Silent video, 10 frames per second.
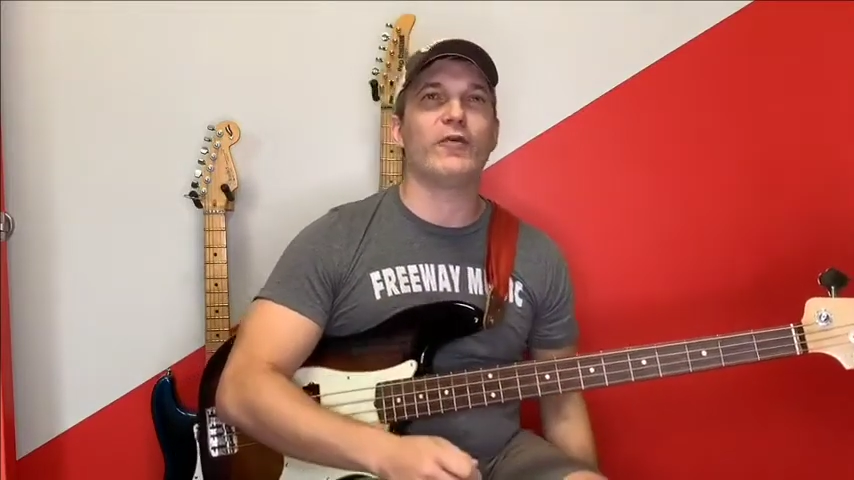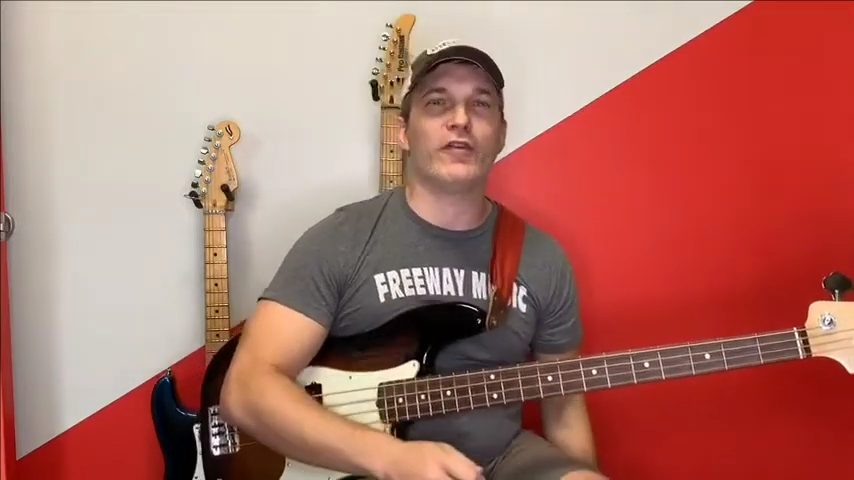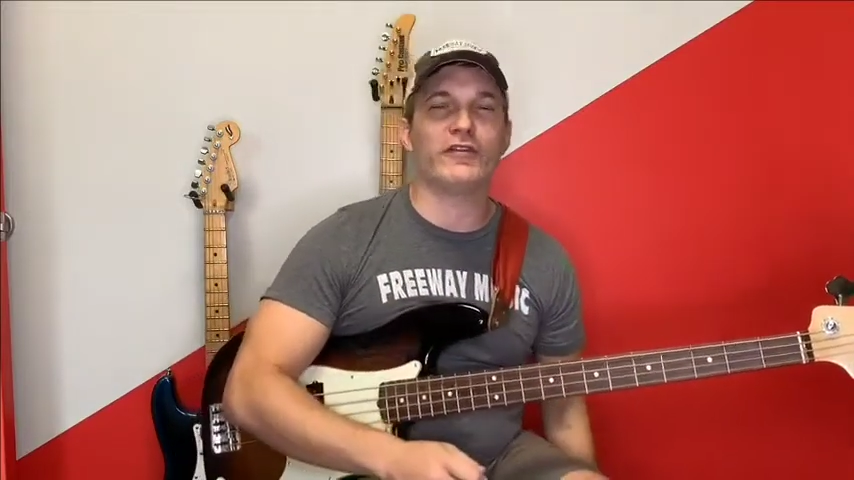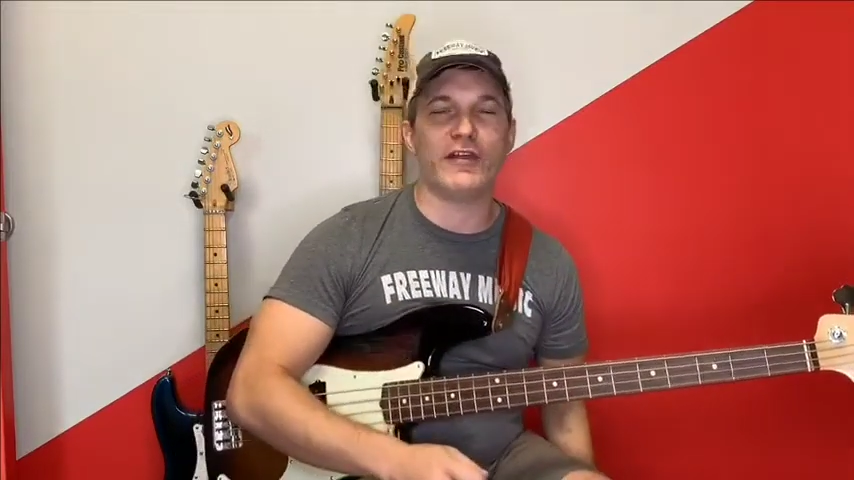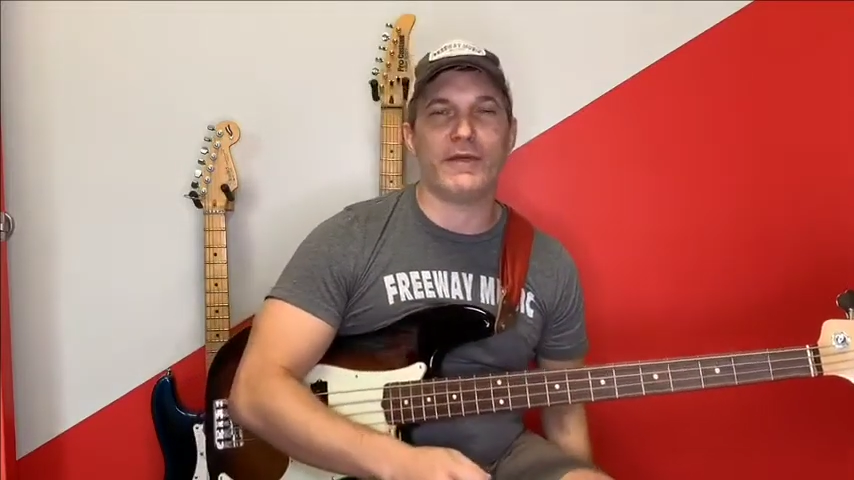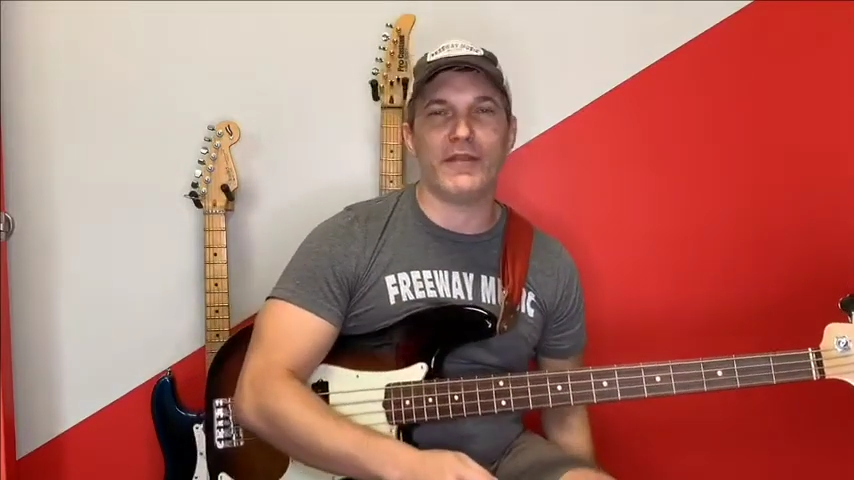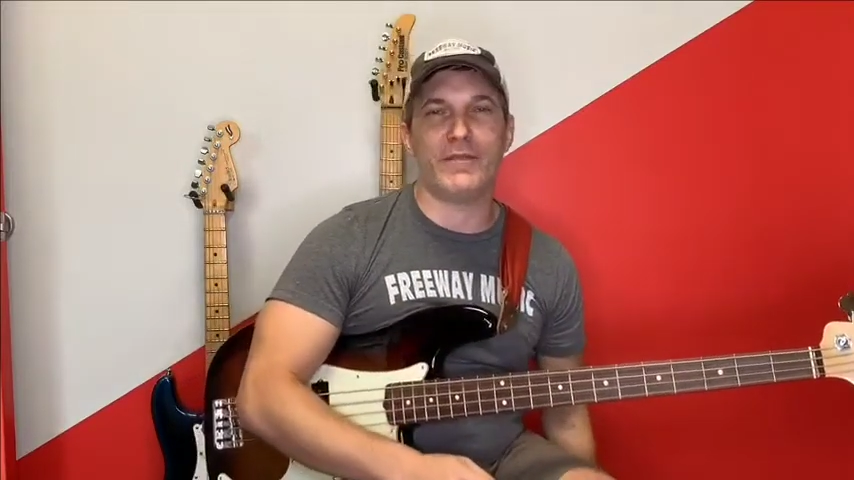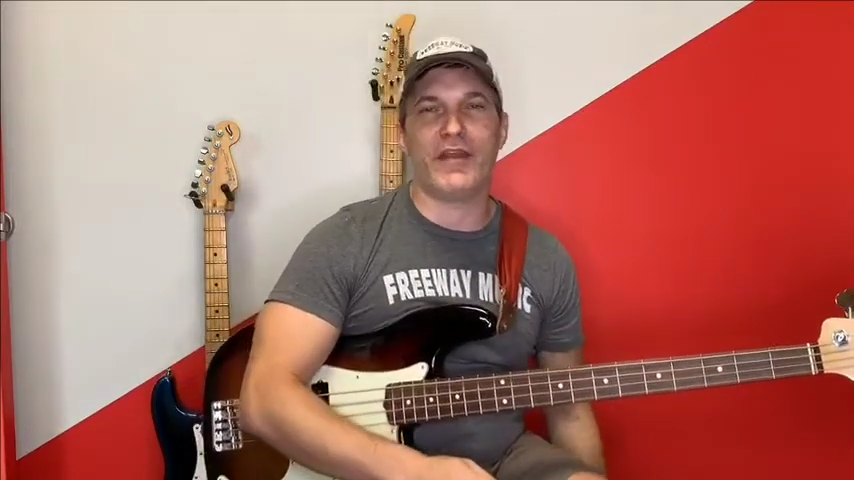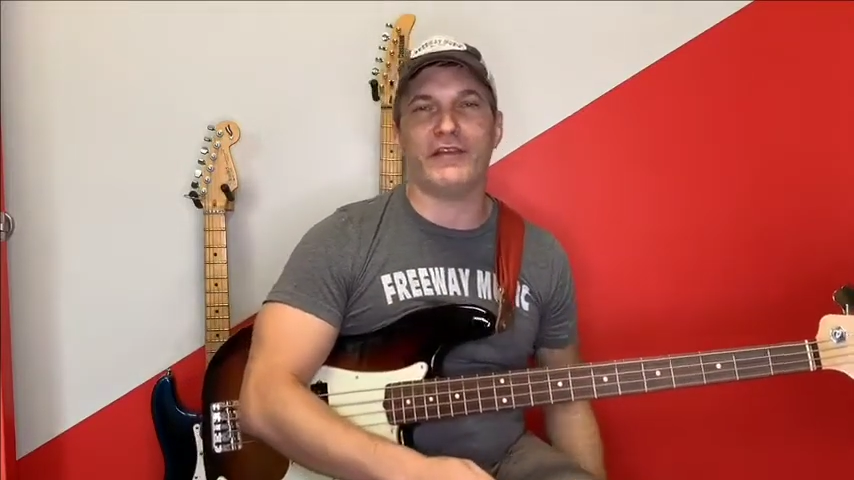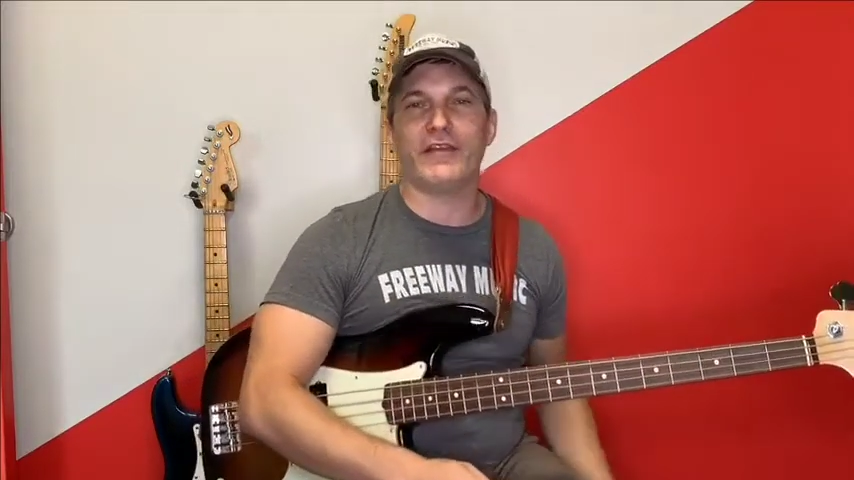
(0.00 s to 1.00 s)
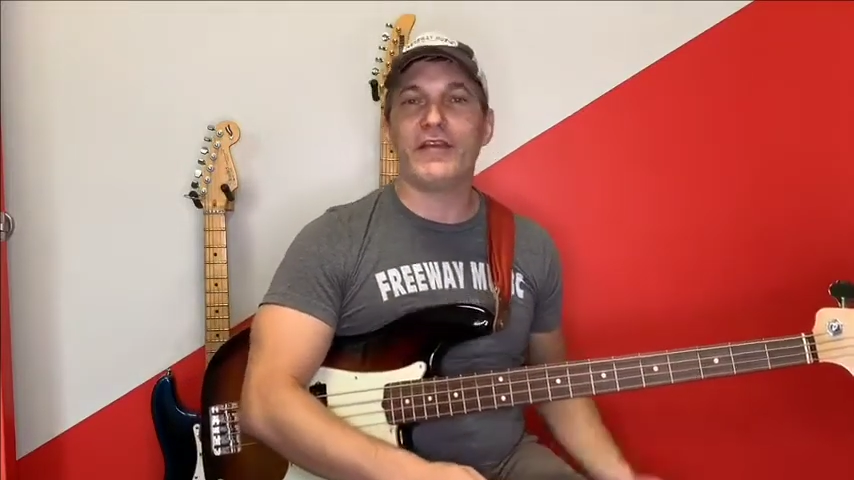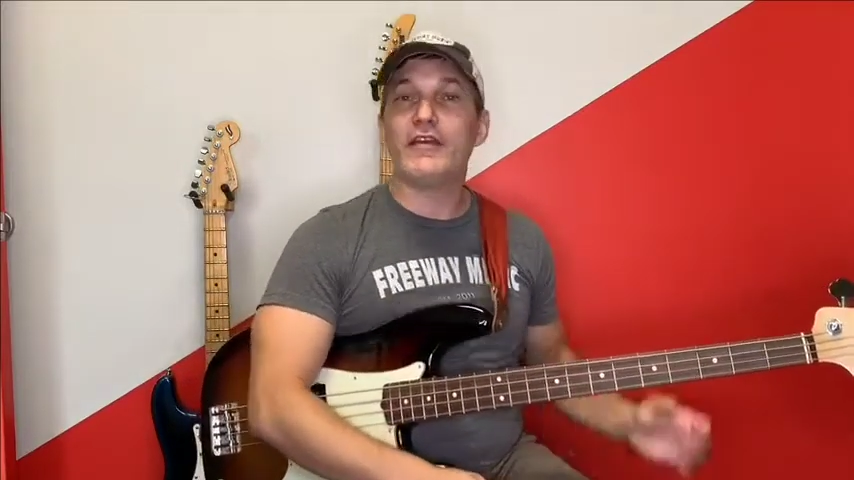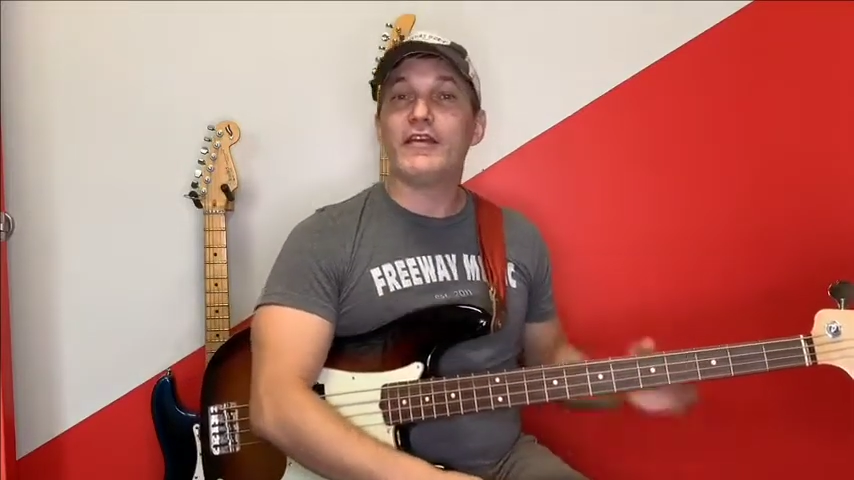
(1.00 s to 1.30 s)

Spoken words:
I want to talk about the bass.